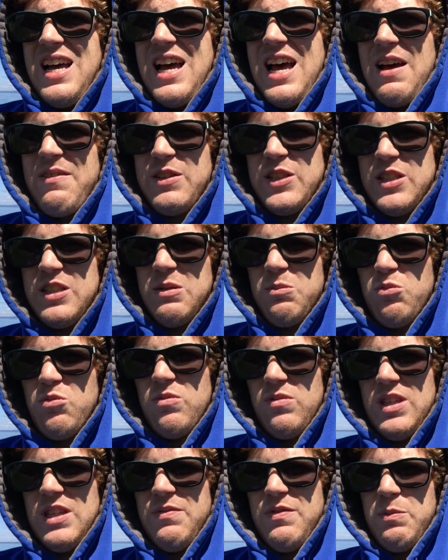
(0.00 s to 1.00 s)
having
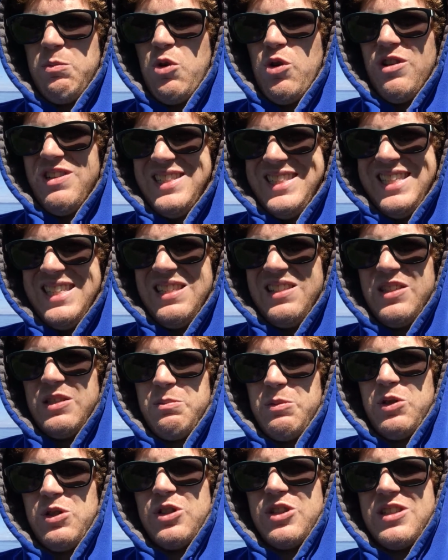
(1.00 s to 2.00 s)
some even more intense
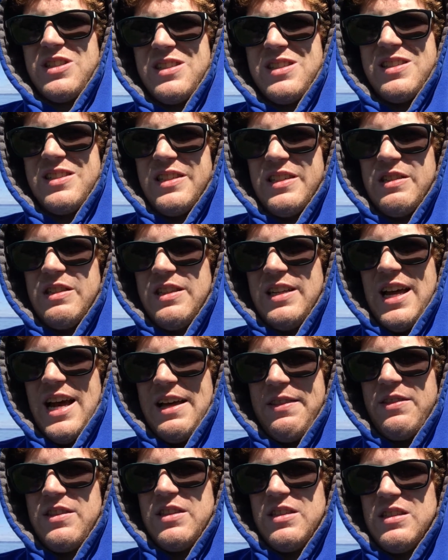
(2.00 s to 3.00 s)
emotions than
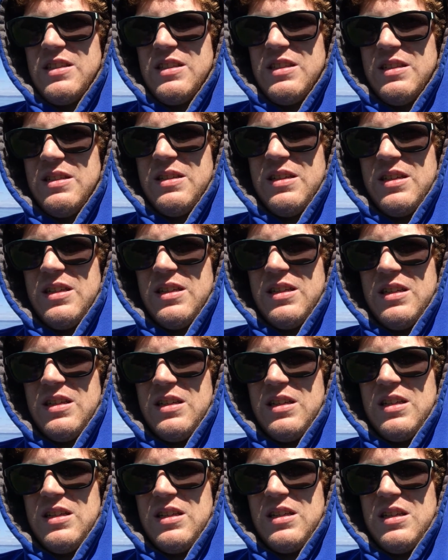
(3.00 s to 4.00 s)
at the
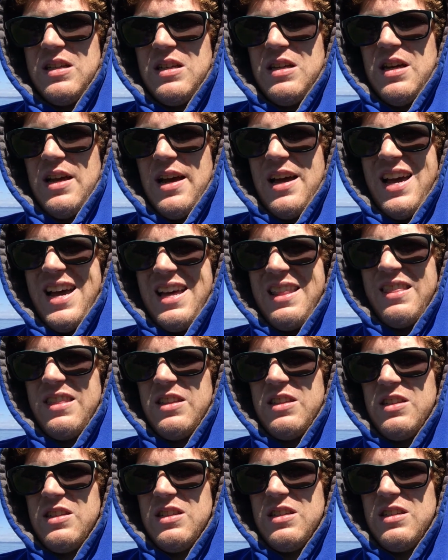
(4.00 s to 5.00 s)

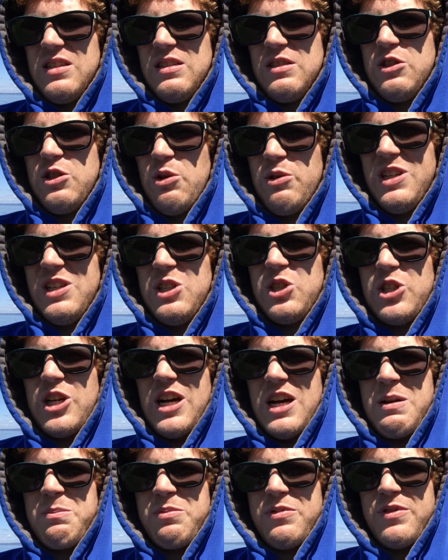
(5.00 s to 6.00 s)
donut
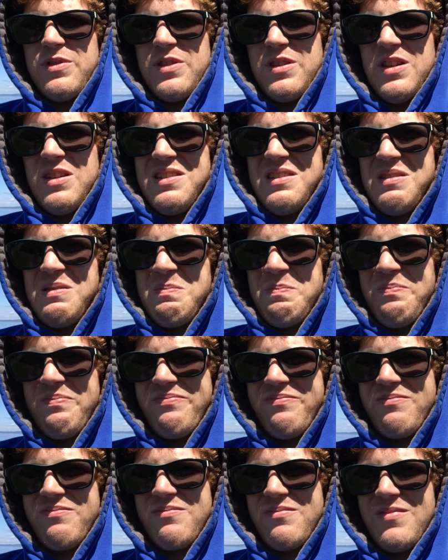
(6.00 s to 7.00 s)
shop.
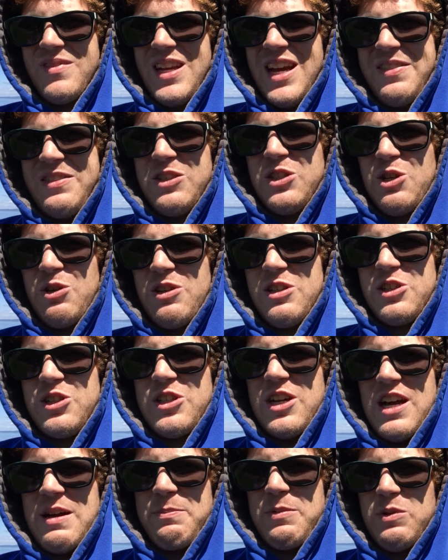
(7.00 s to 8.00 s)
At the donut
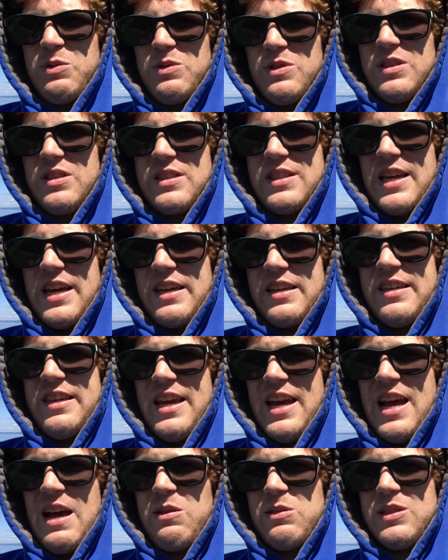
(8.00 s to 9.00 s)
shop, it was like,
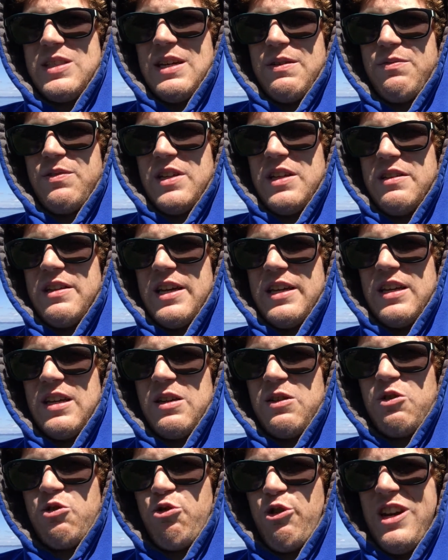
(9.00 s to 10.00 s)
yeah, I was definitely like
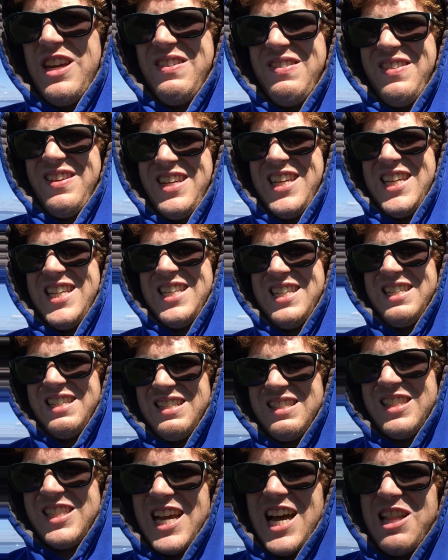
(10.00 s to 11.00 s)
craving
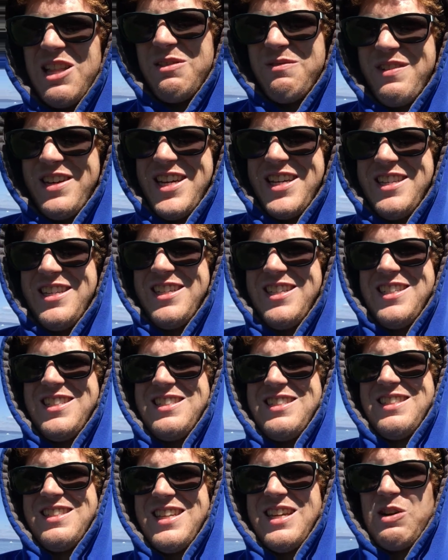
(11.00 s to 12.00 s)
and
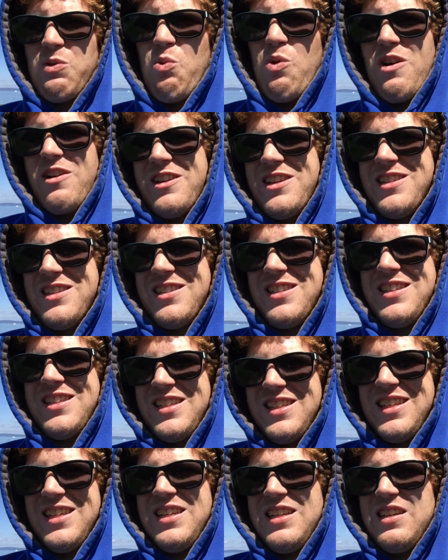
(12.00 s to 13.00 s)
salivating and like wanting
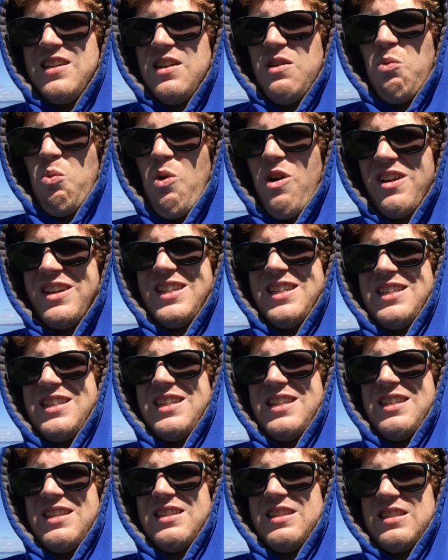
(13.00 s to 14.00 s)

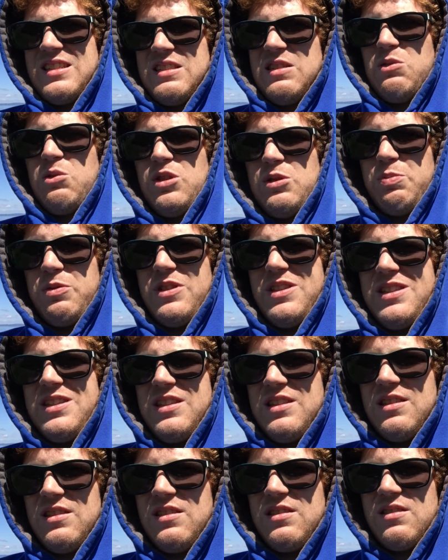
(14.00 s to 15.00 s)
it, and it was
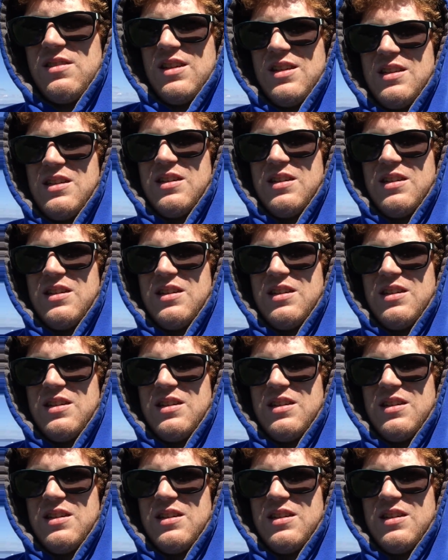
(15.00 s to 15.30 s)
pretty, it